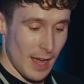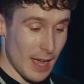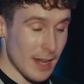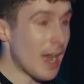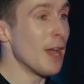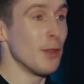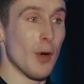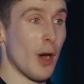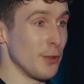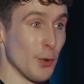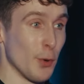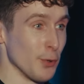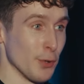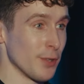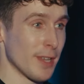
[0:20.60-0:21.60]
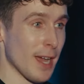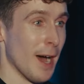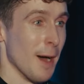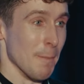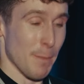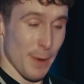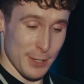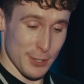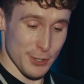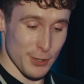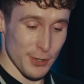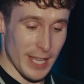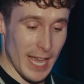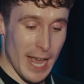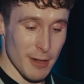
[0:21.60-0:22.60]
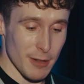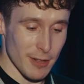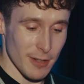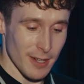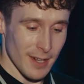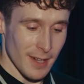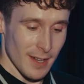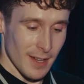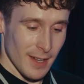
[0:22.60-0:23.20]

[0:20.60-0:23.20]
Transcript: And I know I don't look camp, I just look ill.